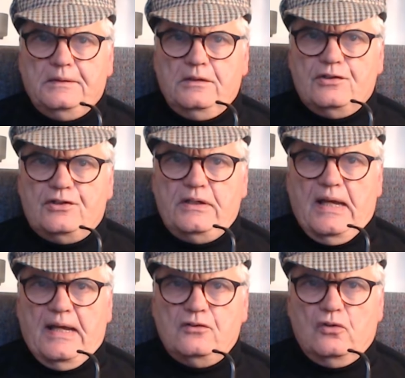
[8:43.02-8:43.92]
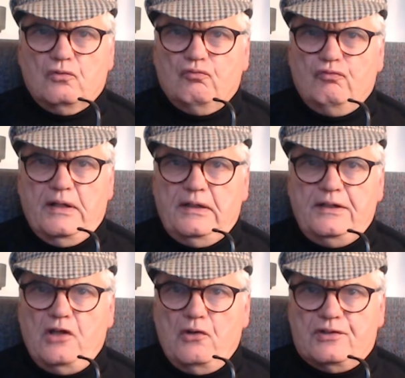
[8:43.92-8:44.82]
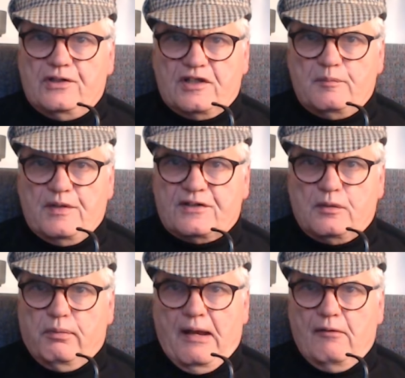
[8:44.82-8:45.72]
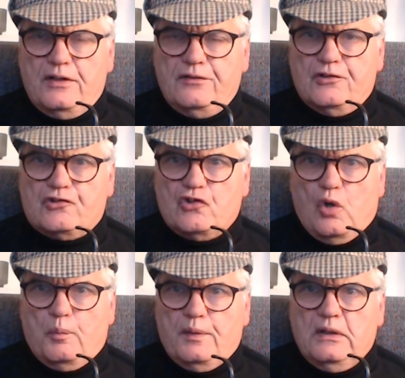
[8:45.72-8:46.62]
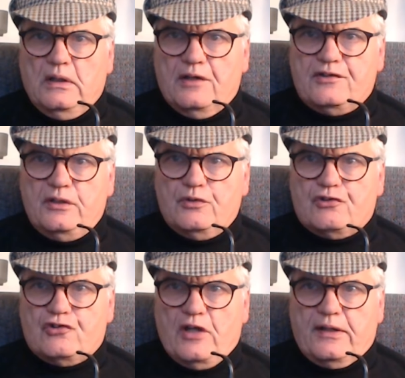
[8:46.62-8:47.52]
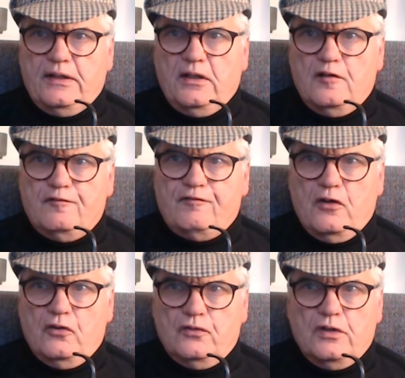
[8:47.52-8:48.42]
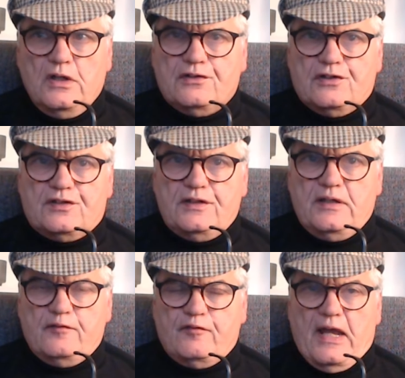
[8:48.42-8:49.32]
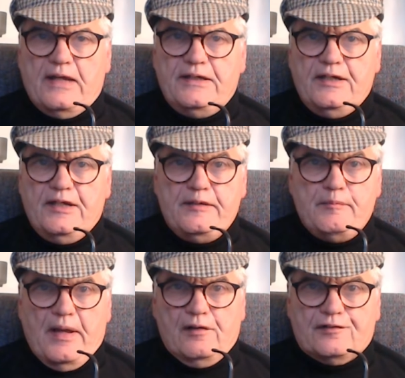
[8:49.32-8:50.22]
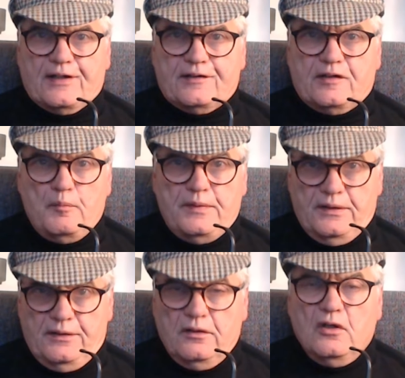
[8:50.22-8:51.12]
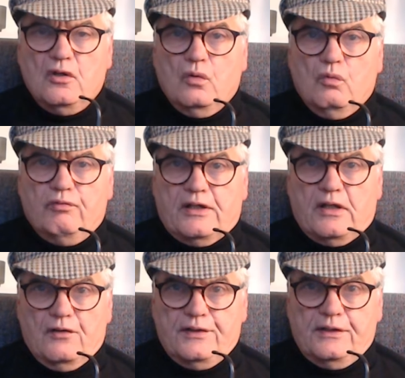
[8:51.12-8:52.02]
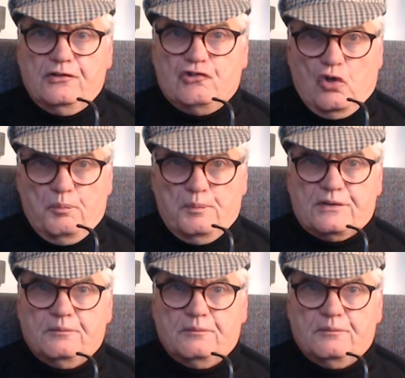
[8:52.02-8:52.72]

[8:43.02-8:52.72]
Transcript: She had not really noticed Mr. Brown in the shop as she was checking her phone to see if any emails had come in regarding jobs.